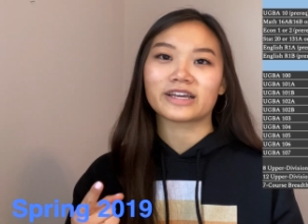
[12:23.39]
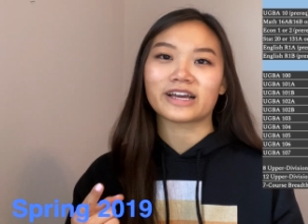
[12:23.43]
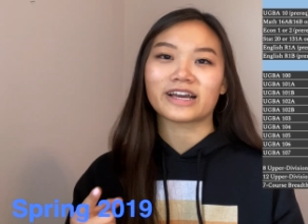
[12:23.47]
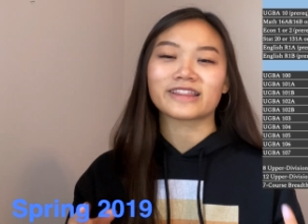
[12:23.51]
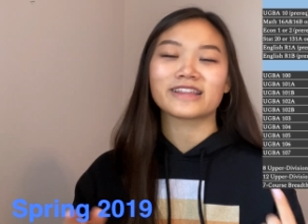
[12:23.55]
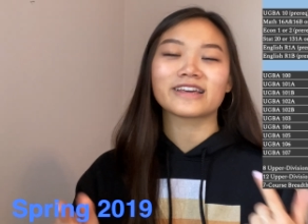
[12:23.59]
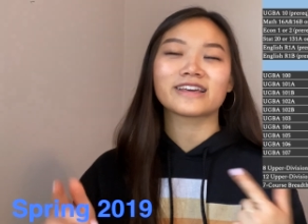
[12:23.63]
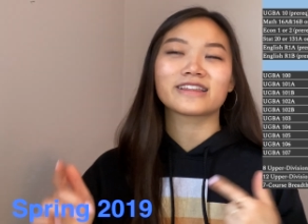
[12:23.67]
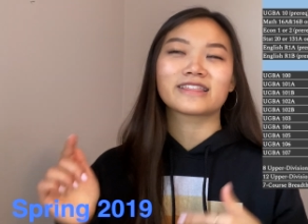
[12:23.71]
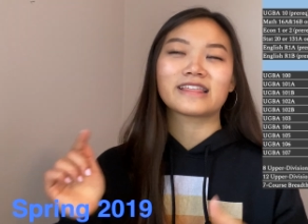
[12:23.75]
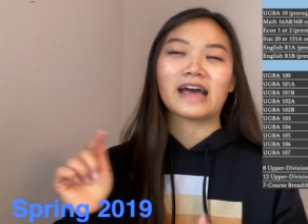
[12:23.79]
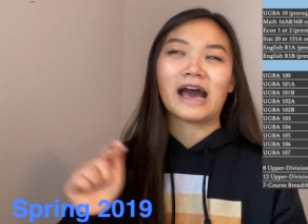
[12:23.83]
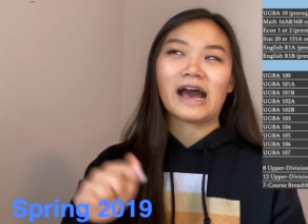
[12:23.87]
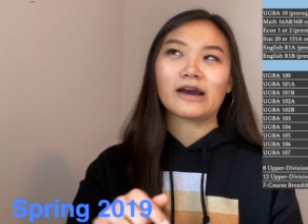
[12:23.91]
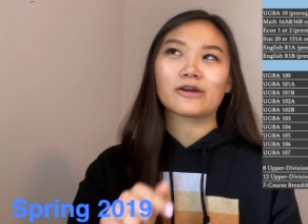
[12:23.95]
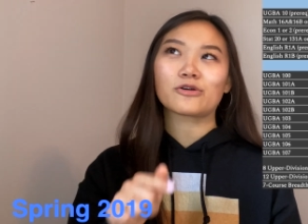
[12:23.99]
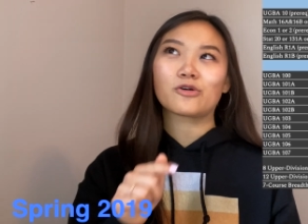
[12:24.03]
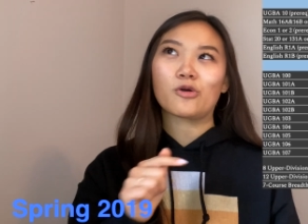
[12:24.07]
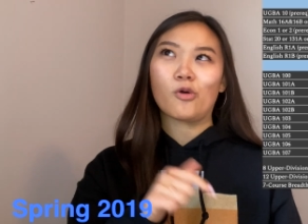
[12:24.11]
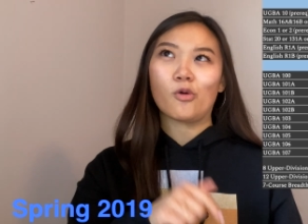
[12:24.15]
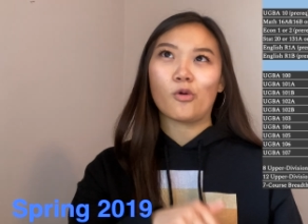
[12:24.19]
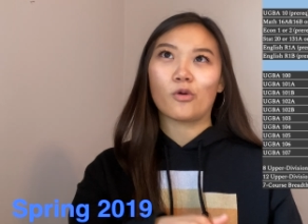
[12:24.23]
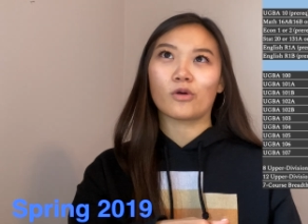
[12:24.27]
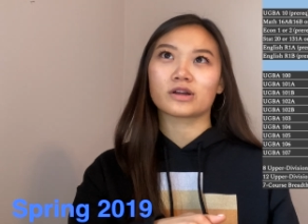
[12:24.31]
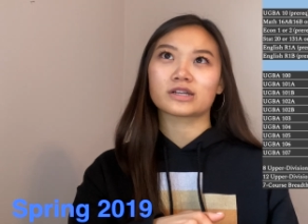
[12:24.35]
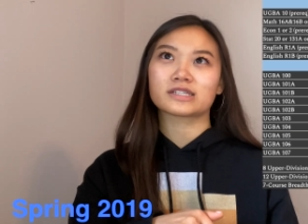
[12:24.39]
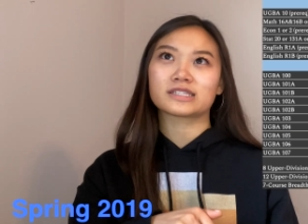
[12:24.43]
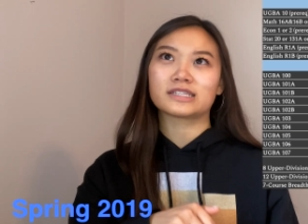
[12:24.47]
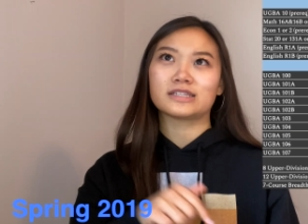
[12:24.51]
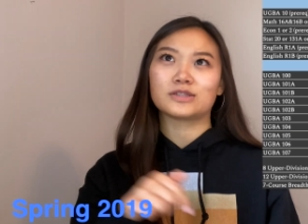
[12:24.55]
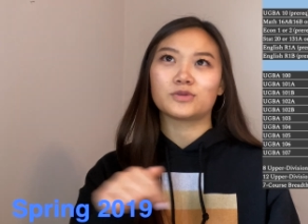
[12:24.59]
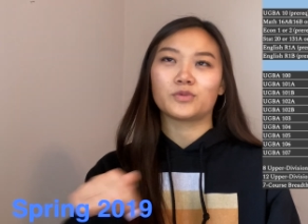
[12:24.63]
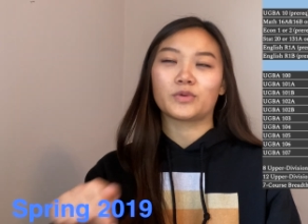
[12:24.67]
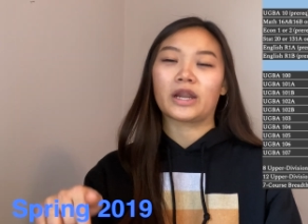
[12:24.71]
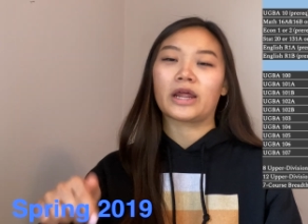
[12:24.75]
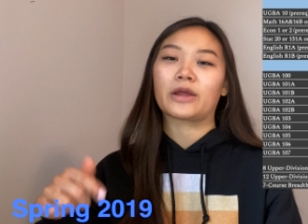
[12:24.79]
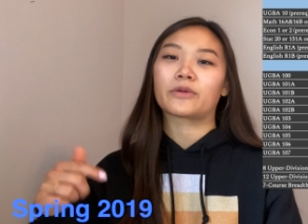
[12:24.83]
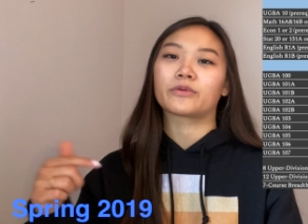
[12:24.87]
I think that course is
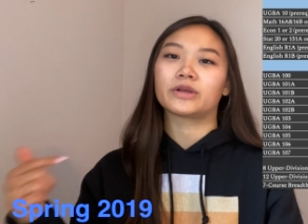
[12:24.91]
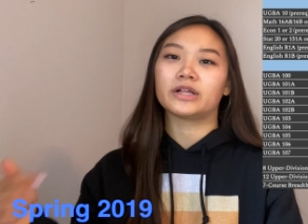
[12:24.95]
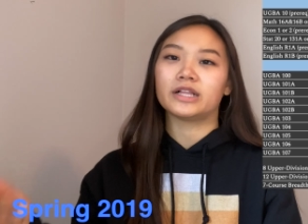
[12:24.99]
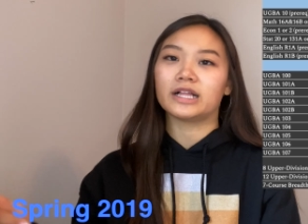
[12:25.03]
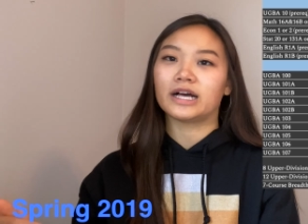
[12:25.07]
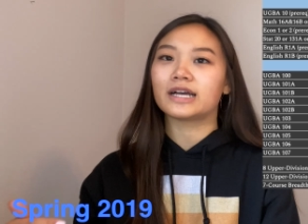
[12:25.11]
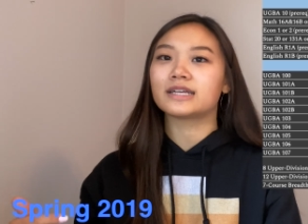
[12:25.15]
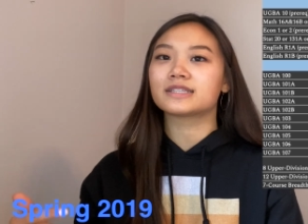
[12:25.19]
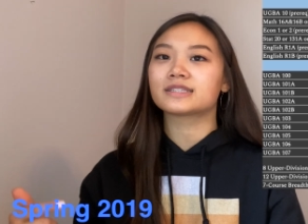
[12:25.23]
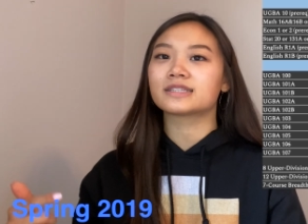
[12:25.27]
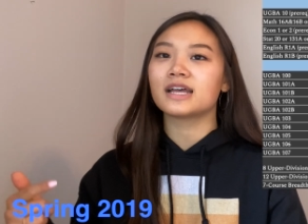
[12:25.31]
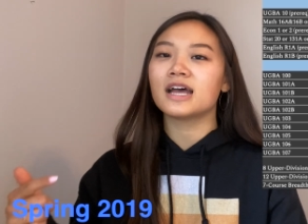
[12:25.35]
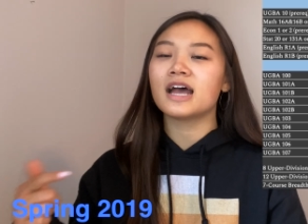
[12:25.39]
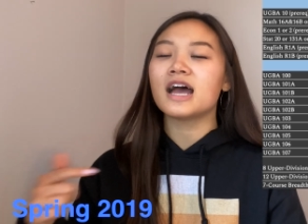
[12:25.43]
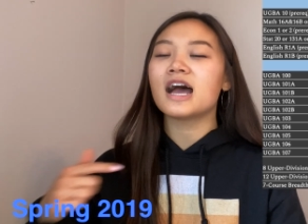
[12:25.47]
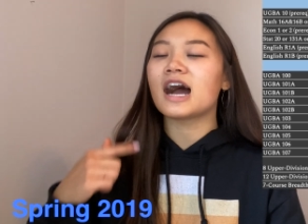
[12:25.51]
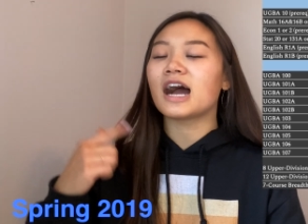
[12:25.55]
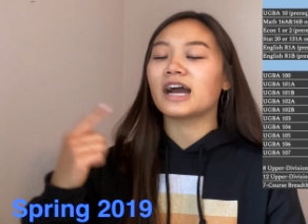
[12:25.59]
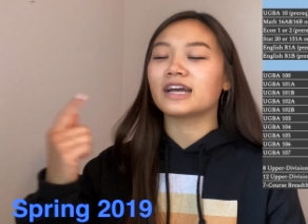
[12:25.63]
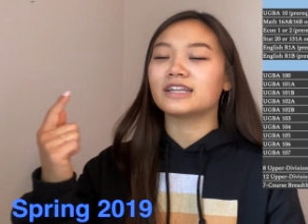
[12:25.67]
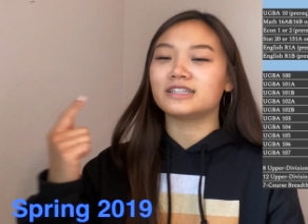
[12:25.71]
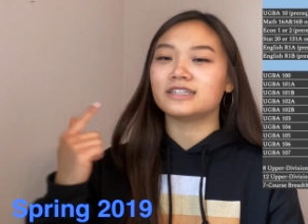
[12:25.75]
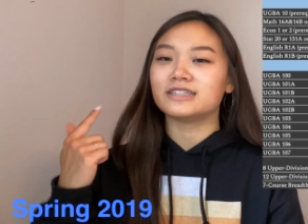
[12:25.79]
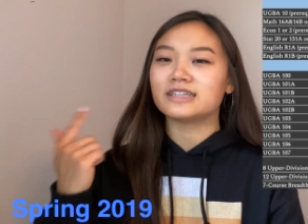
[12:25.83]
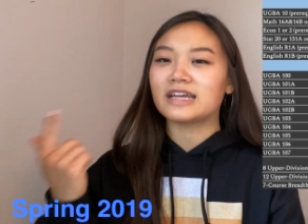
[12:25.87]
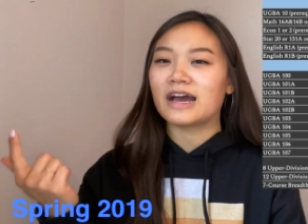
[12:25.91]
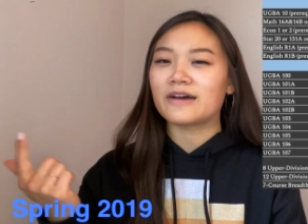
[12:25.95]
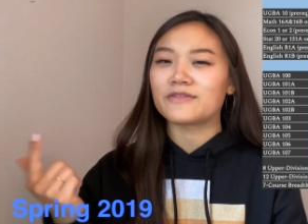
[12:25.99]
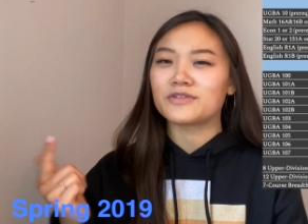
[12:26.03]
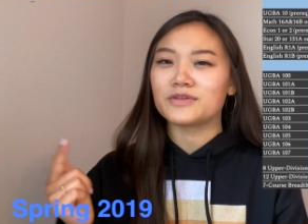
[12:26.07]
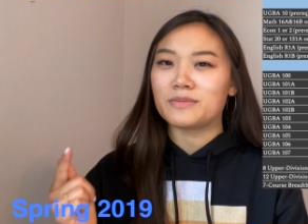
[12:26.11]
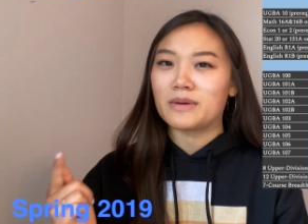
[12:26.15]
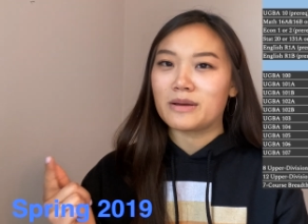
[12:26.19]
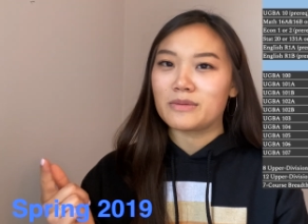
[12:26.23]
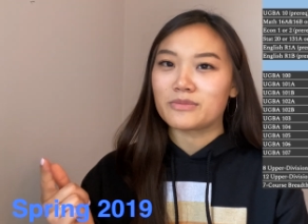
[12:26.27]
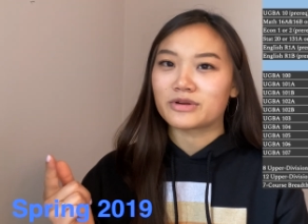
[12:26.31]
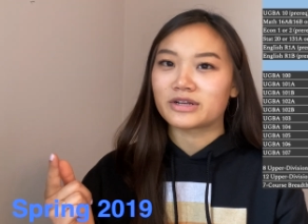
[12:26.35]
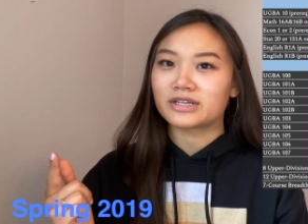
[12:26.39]
when I realized I didn't have the
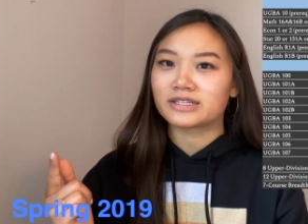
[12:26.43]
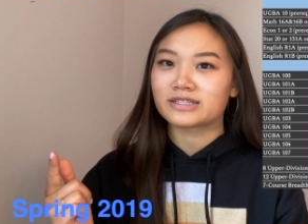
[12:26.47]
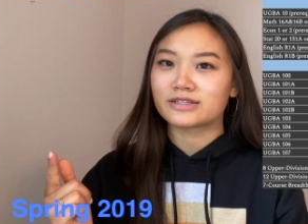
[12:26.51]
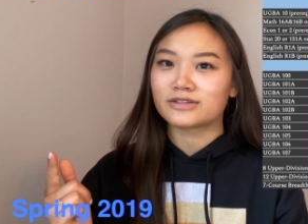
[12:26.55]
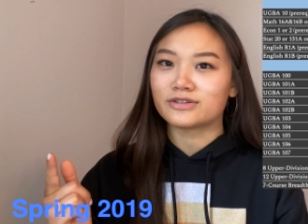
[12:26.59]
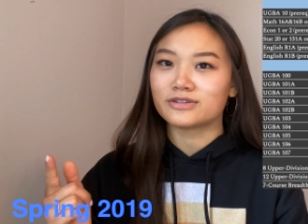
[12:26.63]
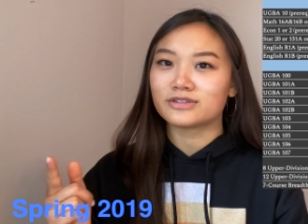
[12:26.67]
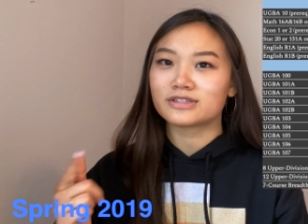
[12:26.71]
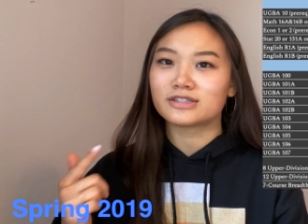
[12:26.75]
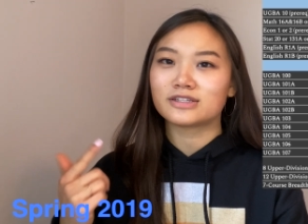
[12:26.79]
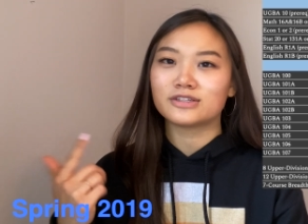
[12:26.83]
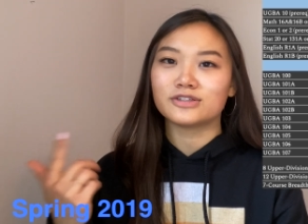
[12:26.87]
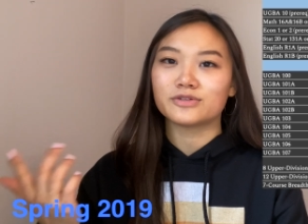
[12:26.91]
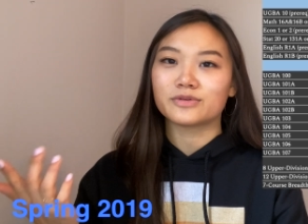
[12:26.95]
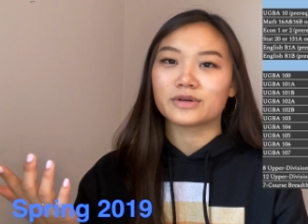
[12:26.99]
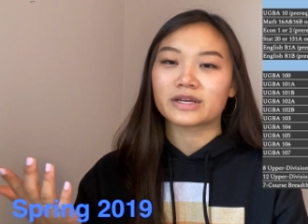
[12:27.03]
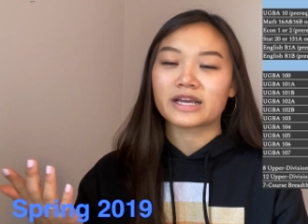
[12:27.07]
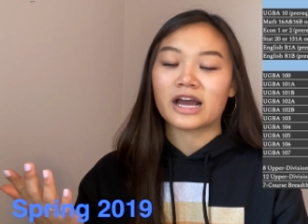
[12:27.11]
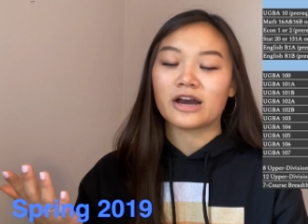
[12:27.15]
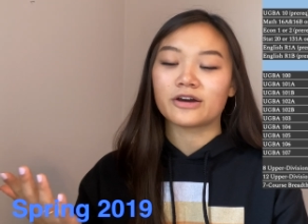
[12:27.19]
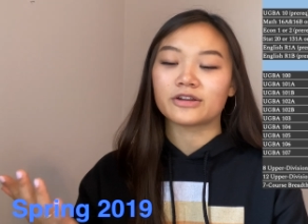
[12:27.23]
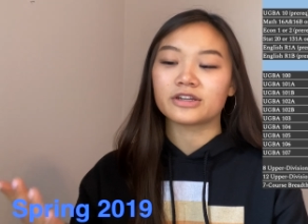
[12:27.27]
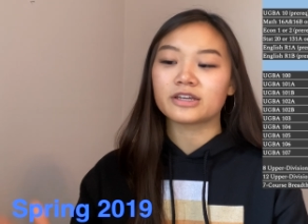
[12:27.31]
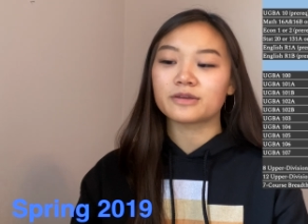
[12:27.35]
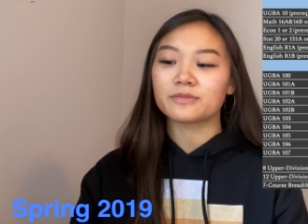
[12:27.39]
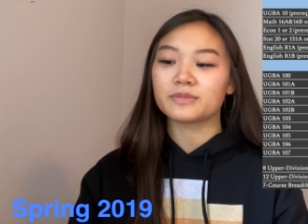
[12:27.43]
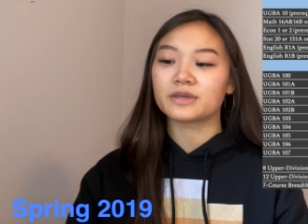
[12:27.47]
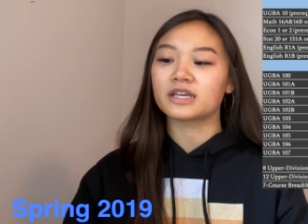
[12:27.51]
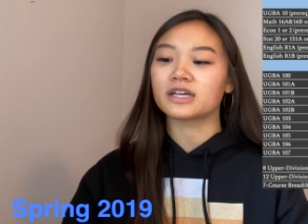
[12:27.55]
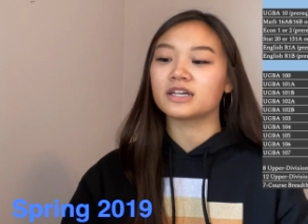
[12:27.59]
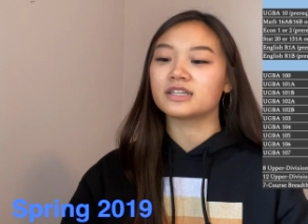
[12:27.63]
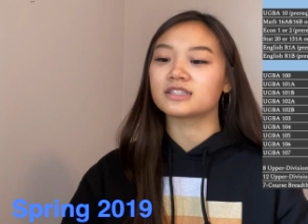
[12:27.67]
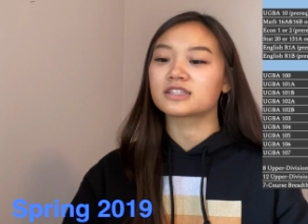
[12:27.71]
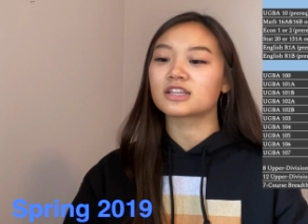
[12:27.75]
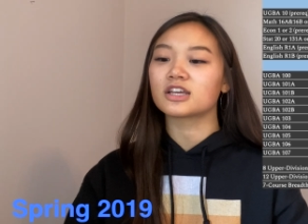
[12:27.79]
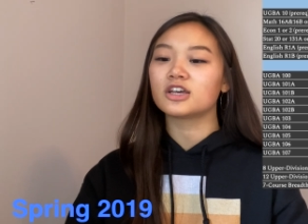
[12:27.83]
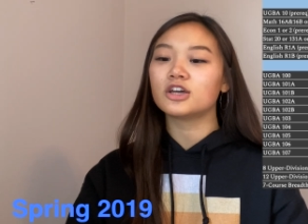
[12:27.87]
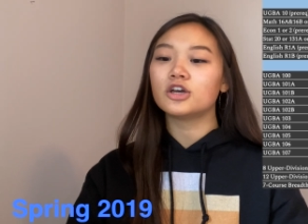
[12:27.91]
memory skills to do accounting,
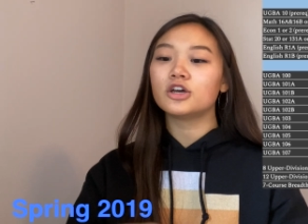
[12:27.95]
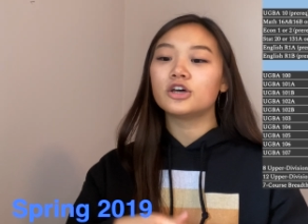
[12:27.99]
because